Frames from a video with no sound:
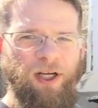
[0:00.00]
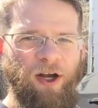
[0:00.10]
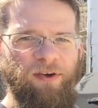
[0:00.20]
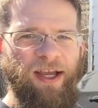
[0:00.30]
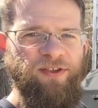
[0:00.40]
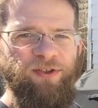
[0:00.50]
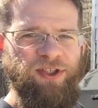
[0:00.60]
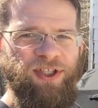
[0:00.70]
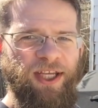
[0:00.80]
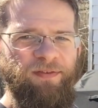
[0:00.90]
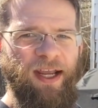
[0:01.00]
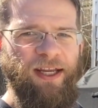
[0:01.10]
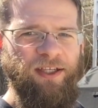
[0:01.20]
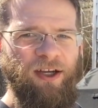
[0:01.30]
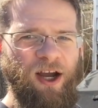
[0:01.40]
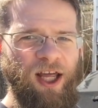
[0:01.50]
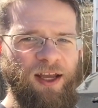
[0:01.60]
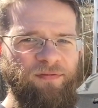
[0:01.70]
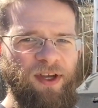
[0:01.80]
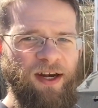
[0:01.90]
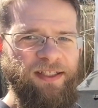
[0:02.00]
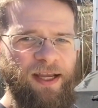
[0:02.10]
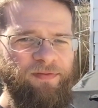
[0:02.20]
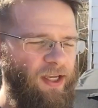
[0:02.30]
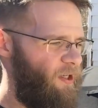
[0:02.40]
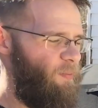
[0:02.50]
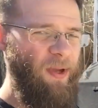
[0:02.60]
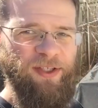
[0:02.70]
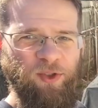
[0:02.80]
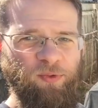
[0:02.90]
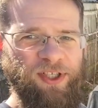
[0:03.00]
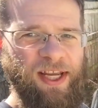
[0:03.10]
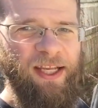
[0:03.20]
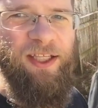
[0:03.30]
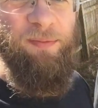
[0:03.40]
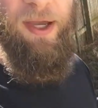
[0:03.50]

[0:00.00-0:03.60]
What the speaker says: Okay, so just to give you an idea, all I've done is I've taken a basic recycling